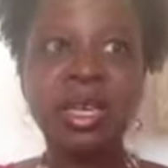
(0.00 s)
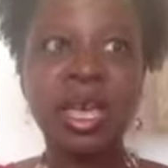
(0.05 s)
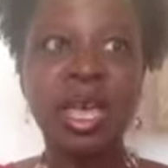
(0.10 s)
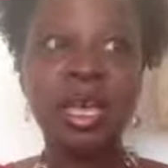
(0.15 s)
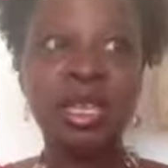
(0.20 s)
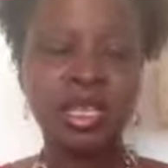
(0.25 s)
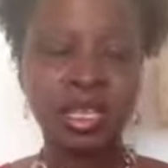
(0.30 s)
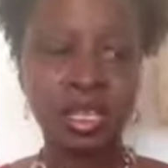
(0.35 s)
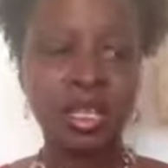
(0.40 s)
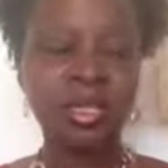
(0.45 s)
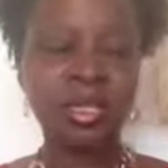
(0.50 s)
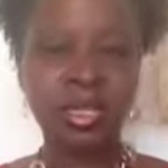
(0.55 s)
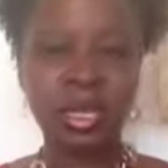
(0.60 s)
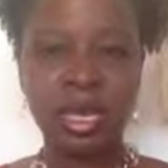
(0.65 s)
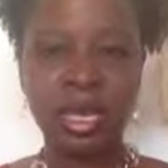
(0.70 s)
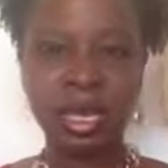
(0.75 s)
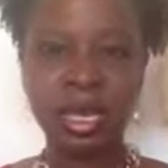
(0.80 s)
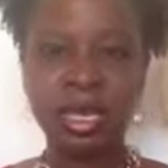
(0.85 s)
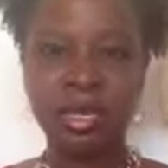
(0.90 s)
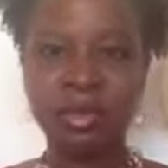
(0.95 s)
And she
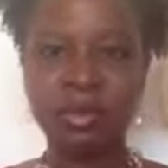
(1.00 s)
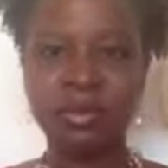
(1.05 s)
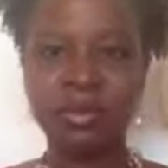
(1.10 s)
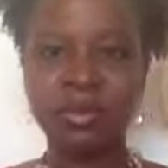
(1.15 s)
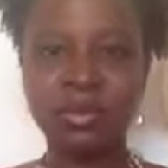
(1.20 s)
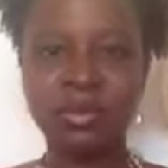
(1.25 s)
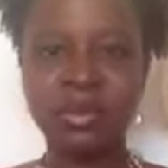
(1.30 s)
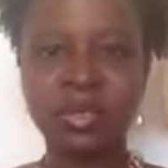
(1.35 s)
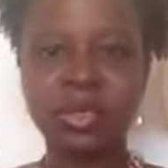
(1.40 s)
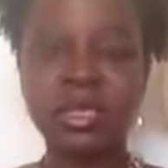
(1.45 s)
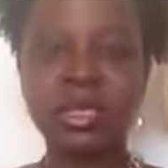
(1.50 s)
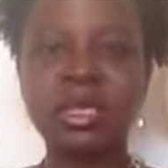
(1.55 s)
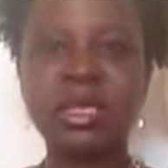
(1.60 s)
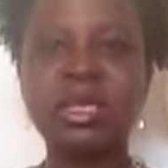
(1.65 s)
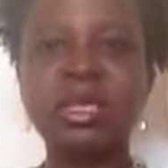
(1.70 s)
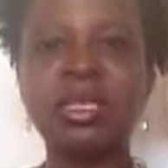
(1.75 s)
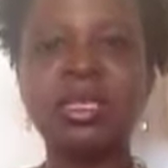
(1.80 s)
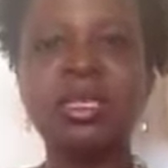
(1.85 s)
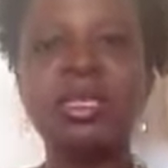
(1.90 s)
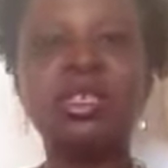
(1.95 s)
said,
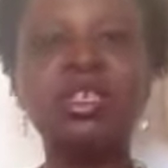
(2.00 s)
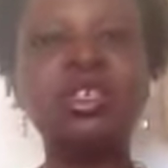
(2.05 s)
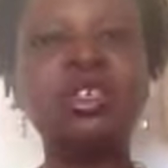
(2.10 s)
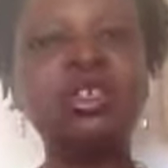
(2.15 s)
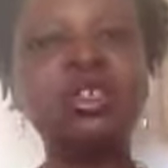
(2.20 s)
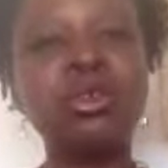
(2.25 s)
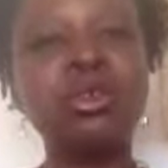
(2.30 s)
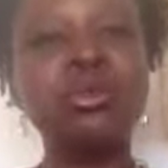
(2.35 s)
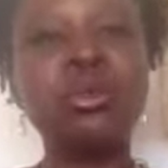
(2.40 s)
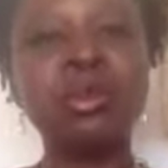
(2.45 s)
do you